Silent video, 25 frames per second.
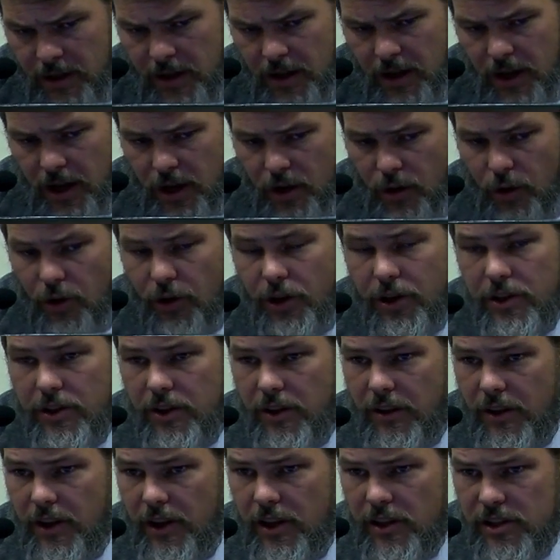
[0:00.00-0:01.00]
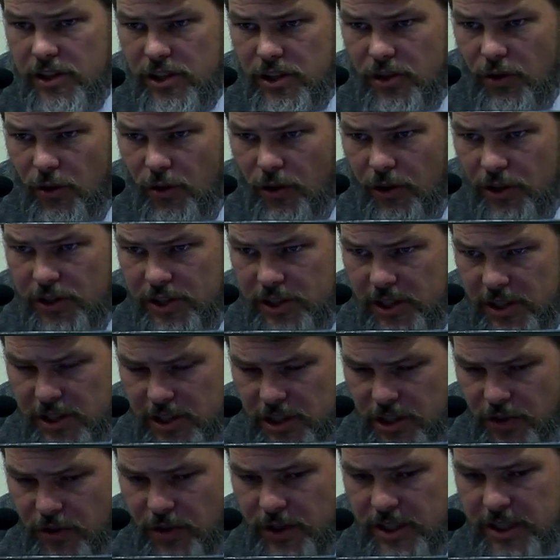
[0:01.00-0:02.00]
According to the
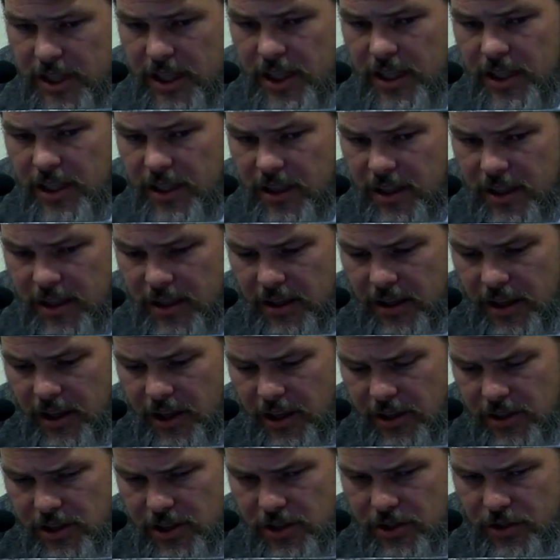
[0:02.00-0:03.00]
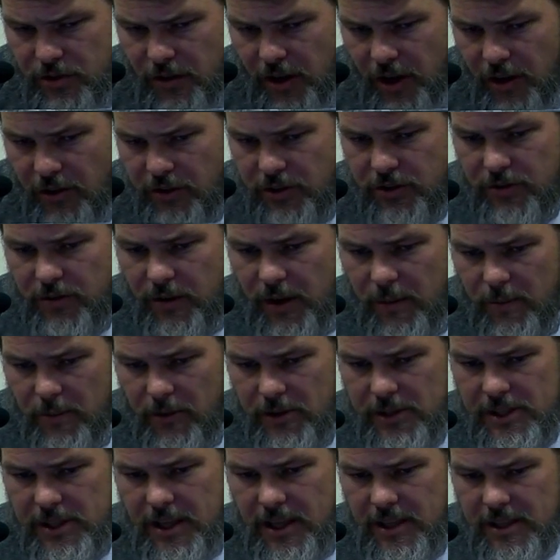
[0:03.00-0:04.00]
historicist critique, as Strauss
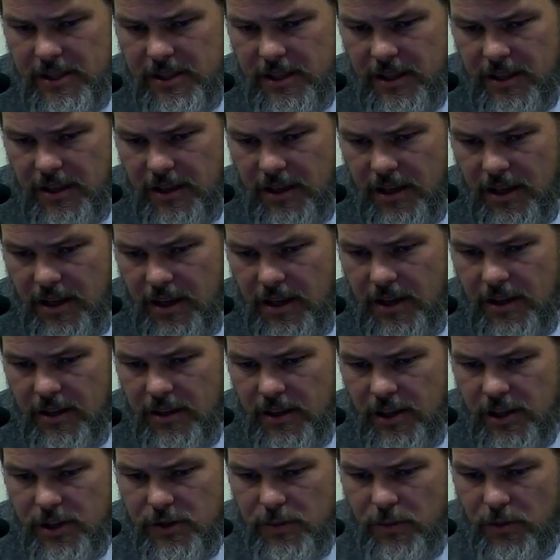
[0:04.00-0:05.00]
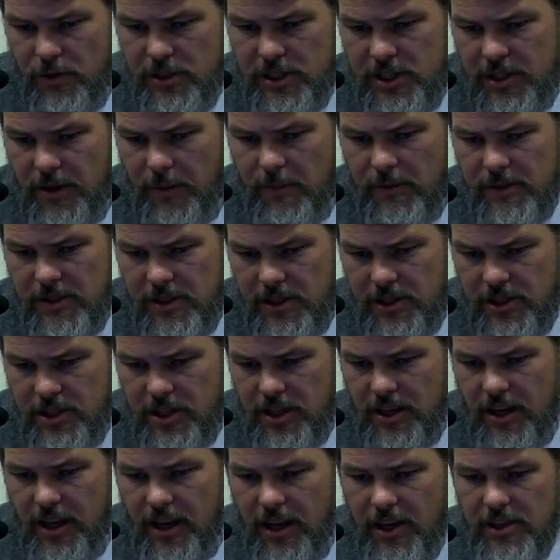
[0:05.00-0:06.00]
represents it, this
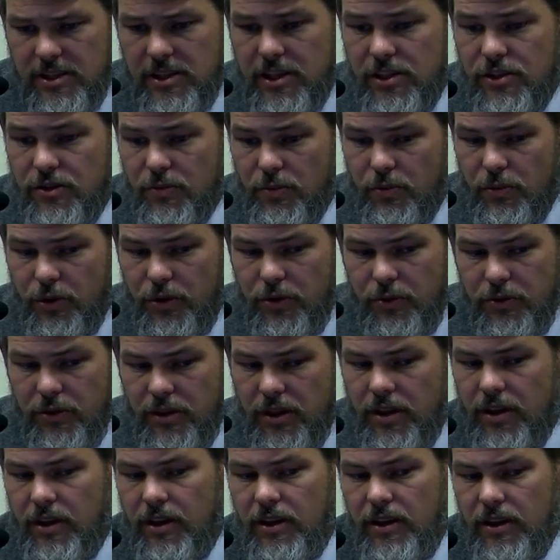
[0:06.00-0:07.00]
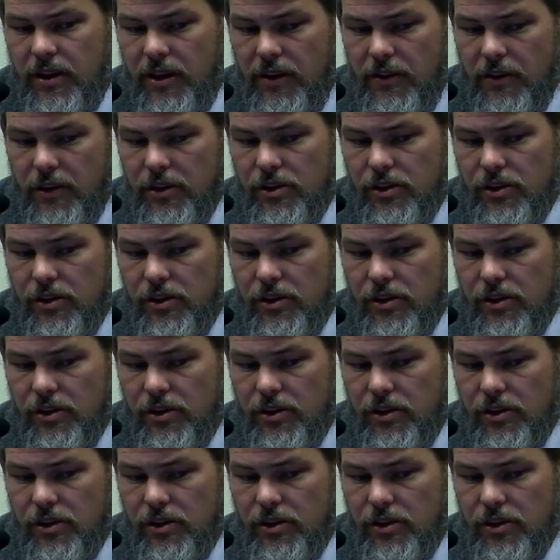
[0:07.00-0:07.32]
presupposition has its root in the